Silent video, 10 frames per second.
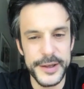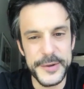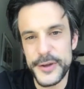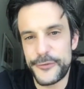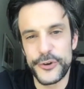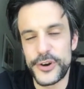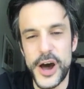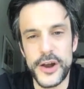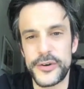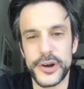If you're
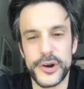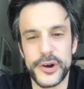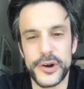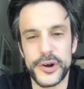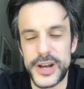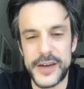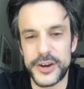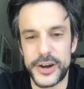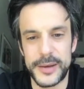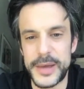not on the court, you're never
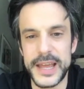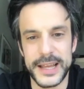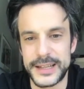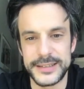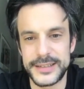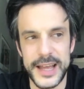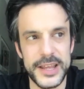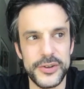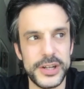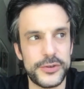going to make it.
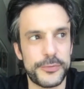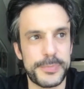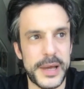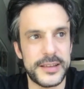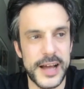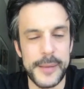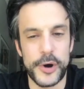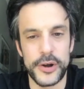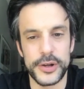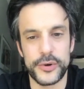And you need to spend time
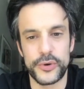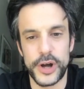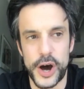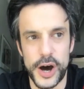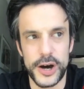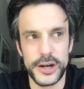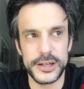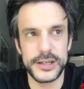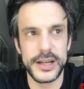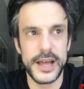on the court
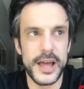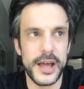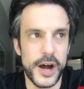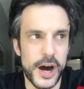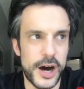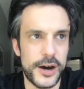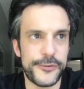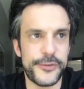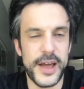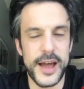on and off
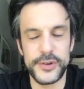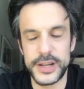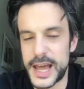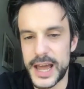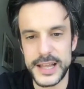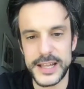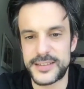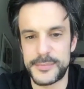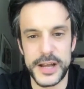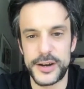every day. It
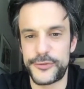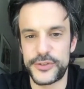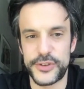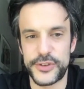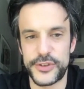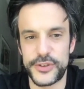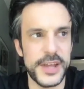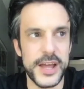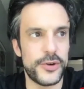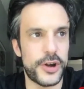doesn't matter if it's an off
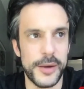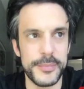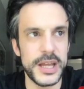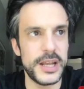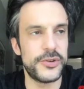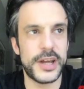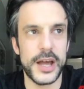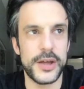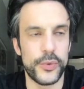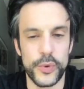day, you come in, you
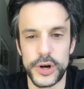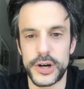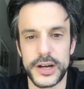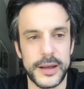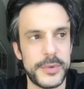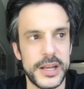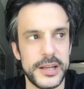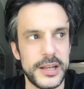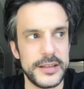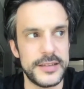get your work. I mean,
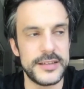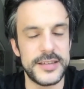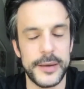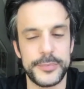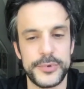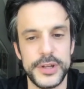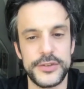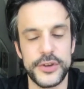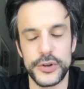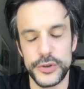it, it's up, it's
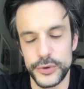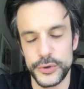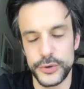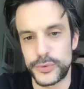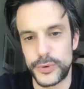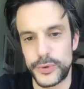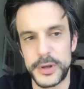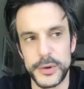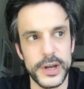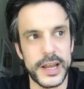on you. I
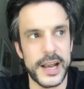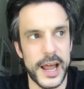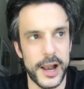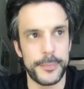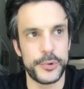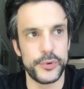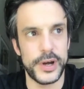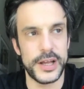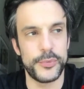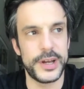mean, we can help you
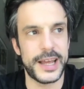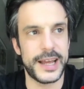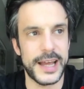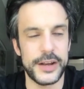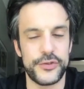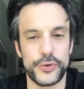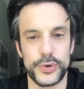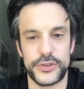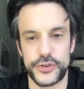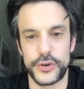and we can get you to
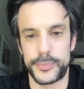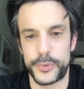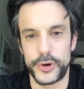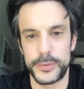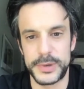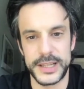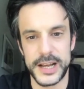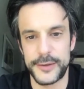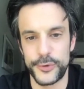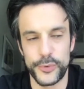a certain point, but then
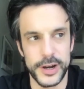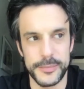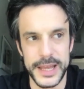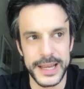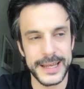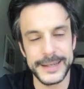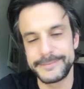if you want to make it,